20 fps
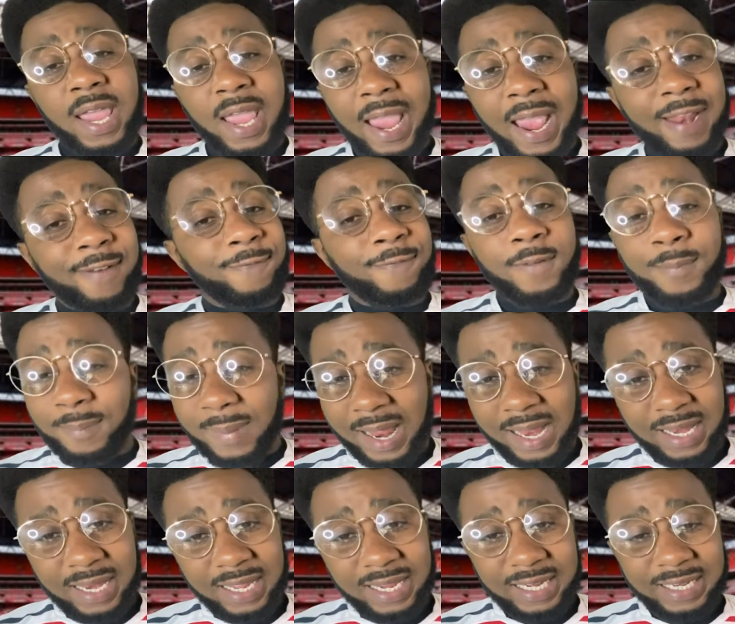And for my
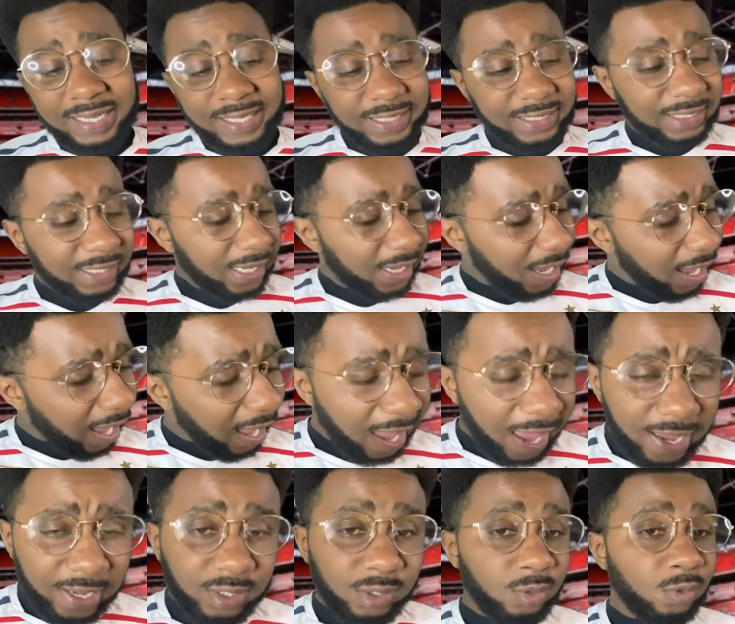ladies,
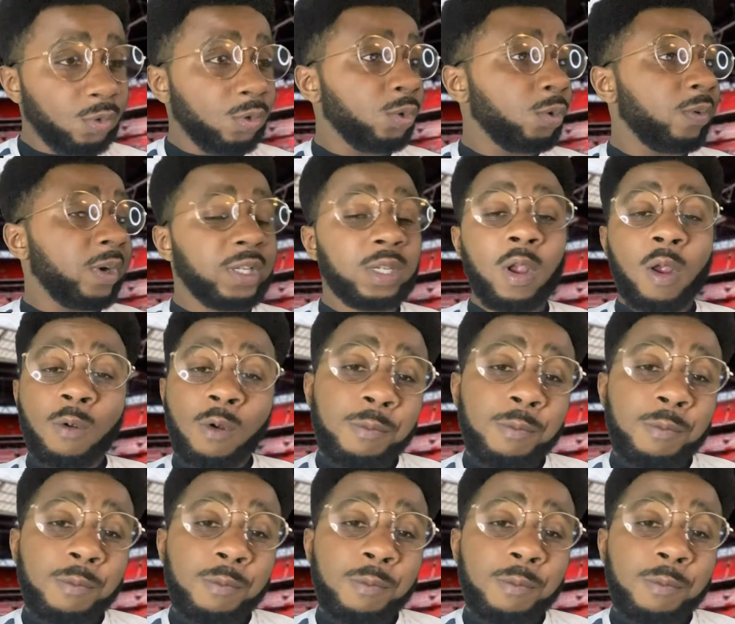as always,